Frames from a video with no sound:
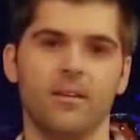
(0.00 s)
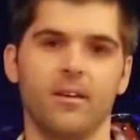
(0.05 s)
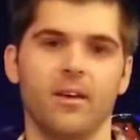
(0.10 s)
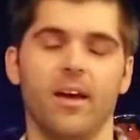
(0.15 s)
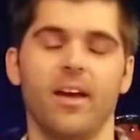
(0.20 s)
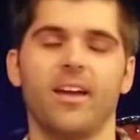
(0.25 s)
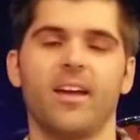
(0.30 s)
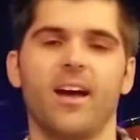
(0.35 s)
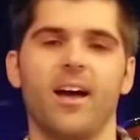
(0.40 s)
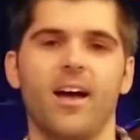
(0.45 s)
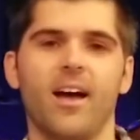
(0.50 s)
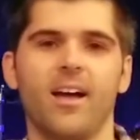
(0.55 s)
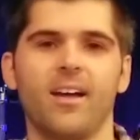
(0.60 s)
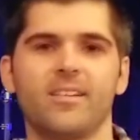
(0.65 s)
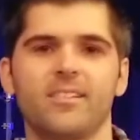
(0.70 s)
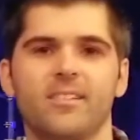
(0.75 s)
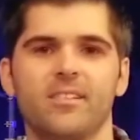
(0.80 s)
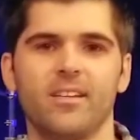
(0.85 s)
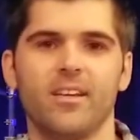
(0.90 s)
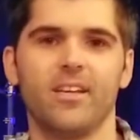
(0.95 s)
Hey
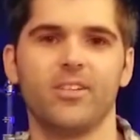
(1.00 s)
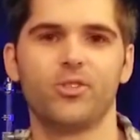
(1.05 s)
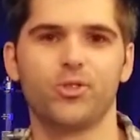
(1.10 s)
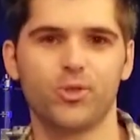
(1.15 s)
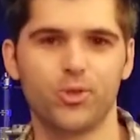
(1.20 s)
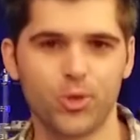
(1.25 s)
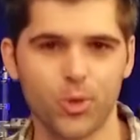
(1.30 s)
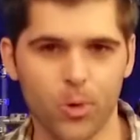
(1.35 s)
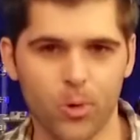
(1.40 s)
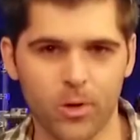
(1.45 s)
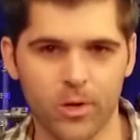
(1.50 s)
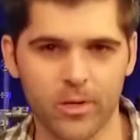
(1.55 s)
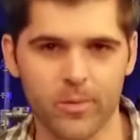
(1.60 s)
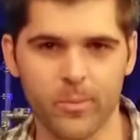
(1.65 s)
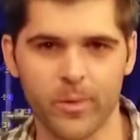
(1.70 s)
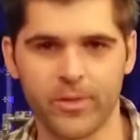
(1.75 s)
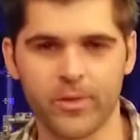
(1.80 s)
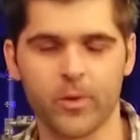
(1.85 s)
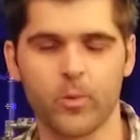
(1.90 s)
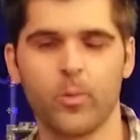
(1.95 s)
guys, it's Jordan
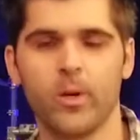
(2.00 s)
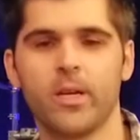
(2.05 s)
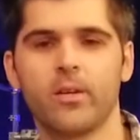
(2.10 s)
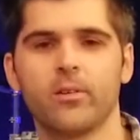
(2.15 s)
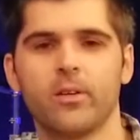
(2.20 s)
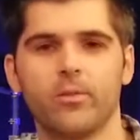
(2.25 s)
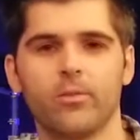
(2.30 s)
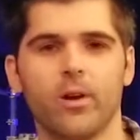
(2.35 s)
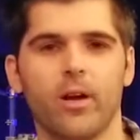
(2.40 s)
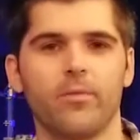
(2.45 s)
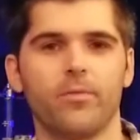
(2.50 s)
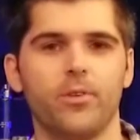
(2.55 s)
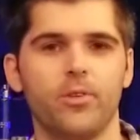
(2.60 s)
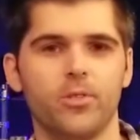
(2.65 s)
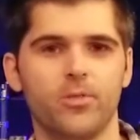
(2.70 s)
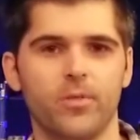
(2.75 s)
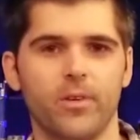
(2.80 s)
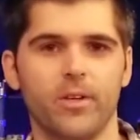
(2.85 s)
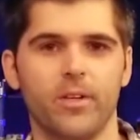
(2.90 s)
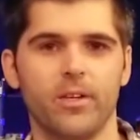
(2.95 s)
with your weekly refuge
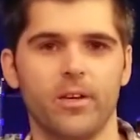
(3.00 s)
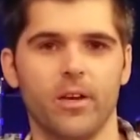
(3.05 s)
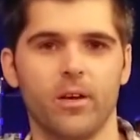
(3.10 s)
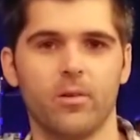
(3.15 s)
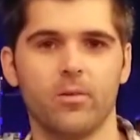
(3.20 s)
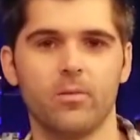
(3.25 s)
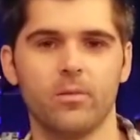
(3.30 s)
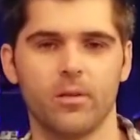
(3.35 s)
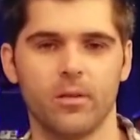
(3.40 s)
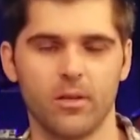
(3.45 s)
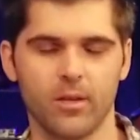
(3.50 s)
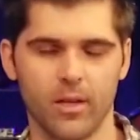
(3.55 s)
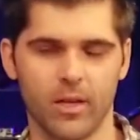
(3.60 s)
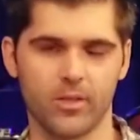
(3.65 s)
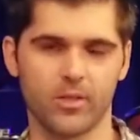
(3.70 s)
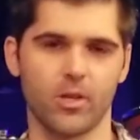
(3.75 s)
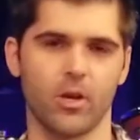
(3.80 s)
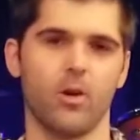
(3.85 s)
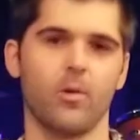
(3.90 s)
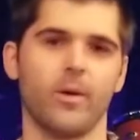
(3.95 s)
video. As
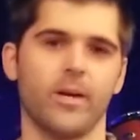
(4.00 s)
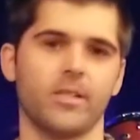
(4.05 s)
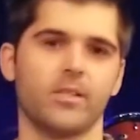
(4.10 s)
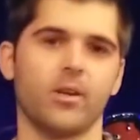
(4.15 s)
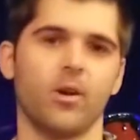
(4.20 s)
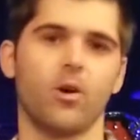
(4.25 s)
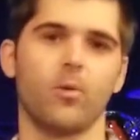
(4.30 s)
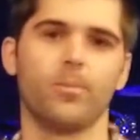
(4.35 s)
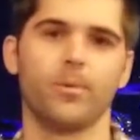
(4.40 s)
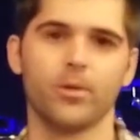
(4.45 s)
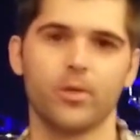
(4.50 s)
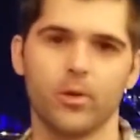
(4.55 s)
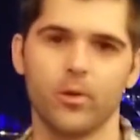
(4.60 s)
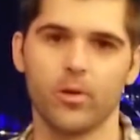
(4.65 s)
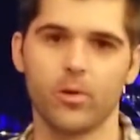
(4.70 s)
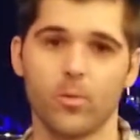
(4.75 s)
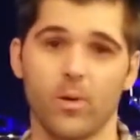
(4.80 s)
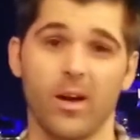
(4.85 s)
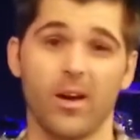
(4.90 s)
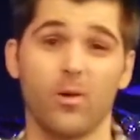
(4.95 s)
always, I hope you're doing
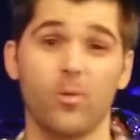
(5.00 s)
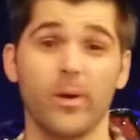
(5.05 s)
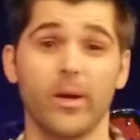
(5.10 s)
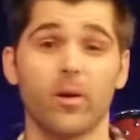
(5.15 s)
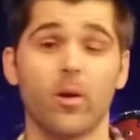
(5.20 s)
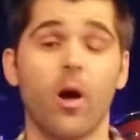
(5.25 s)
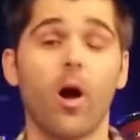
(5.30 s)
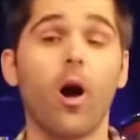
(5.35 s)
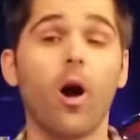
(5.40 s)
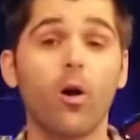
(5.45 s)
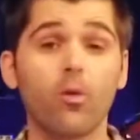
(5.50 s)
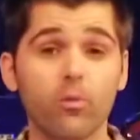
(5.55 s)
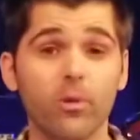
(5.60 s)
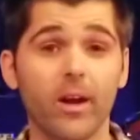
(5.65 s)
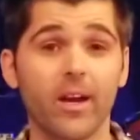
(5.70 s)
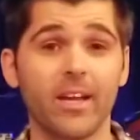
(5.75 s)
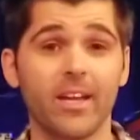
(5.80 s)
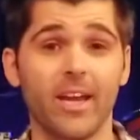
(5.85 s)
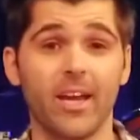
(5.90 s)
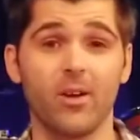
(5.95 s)
well. We are
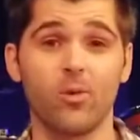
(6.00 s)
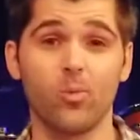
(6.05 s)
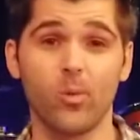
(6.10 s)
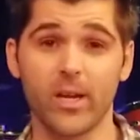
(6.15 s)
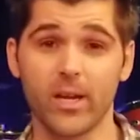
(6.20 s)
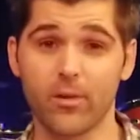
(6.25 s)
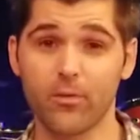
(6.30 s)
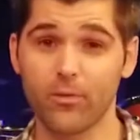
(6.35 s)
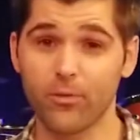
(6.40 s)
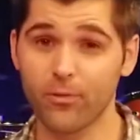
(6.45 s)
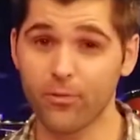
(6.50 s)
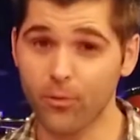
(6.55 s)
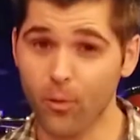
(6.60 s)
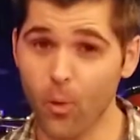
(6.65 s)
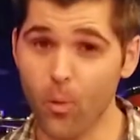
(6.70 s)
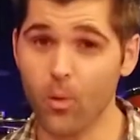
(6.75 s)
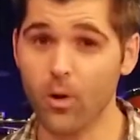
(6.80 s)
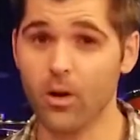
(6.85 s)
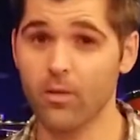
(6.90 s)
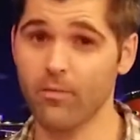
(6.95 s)
already in week
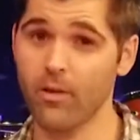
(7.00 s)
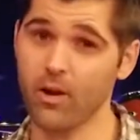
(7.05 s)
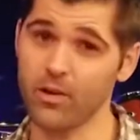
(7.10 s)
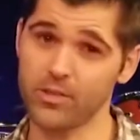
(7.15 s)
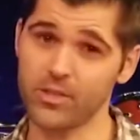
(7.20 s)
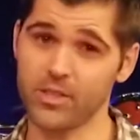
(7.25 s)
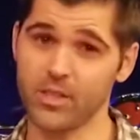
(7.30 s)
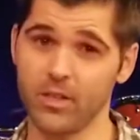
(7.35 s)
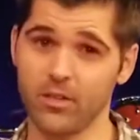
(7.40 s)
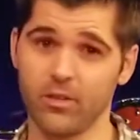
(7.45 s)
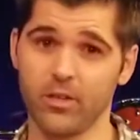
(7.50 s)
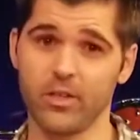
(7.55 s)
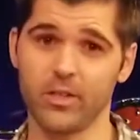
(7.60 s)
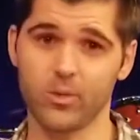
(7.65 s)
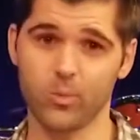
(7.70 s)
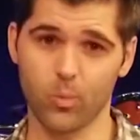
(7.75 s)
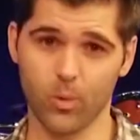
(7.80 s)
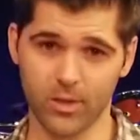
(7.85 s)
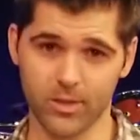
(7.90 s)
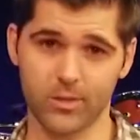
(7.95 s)
4 of our series,
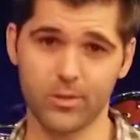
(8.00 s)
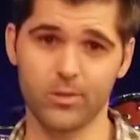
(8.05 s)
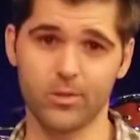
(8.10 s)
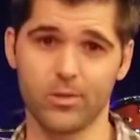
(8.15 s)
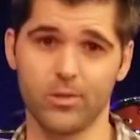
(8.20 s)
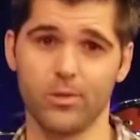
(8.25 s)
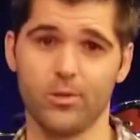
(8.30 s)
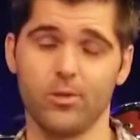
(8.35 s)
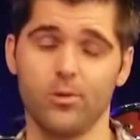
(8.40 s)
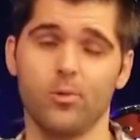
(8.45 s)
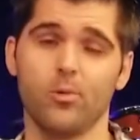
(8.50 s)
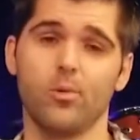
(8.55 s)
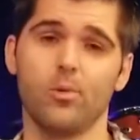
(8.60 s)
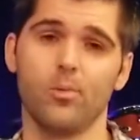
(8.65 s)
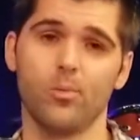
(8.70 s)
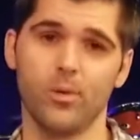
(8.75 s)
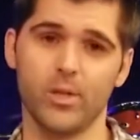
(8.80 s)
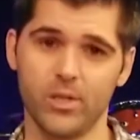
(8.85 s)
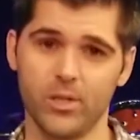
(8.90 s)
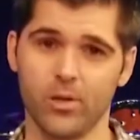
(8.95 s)
What to Do
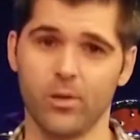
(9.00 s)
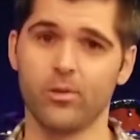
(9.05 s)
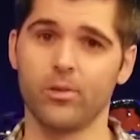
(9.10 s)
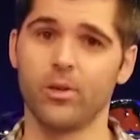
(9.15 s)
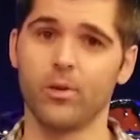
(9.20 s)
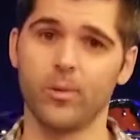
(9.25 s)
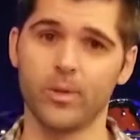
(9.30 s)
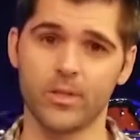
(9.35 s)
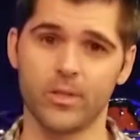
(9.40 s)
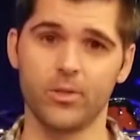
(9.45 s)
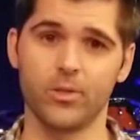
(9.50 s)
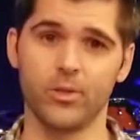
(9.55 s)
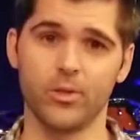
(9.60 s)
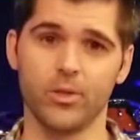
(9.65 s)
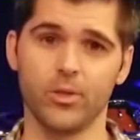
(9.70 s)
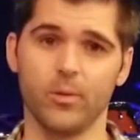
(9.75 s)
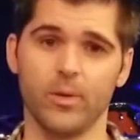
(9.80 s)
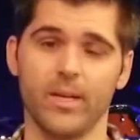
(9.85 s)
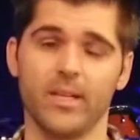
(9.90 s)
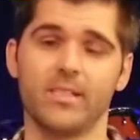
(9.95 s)
When You Don't Know What to
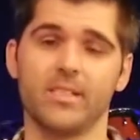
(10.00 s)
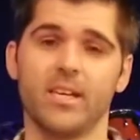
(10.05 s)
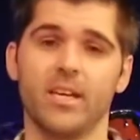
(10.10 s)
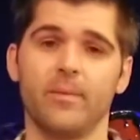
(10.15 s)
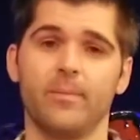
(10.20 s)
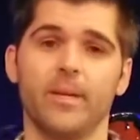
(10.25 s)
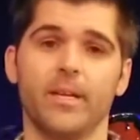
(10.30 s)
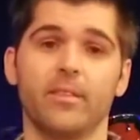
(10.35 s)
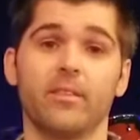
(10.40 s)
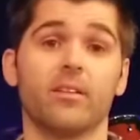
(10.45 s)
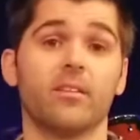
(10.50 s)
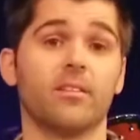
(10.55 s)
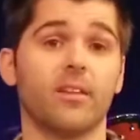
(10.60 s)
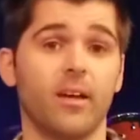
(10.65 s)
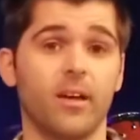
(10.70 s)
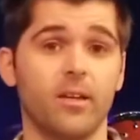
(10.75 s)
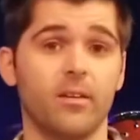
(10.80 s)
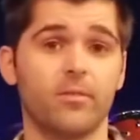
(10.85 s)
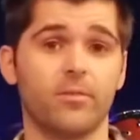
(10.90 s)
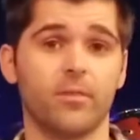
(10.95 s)
Do, examining the
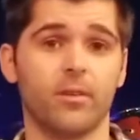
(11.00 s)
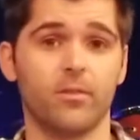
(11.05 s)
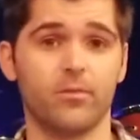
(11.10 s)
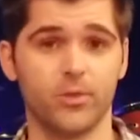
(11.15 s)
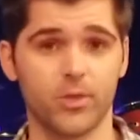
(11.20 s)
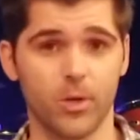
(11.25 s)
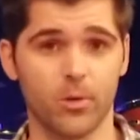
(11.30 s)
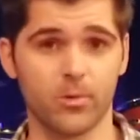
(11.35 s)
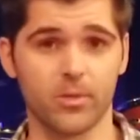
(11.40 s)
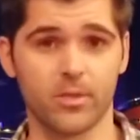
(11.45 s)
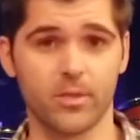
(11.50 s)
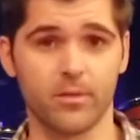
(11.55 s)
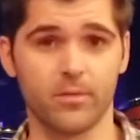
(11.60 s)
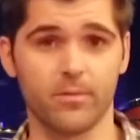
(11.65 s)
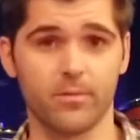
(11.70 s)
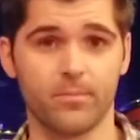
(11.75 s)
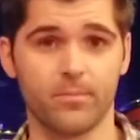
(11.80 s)
life of Joseph.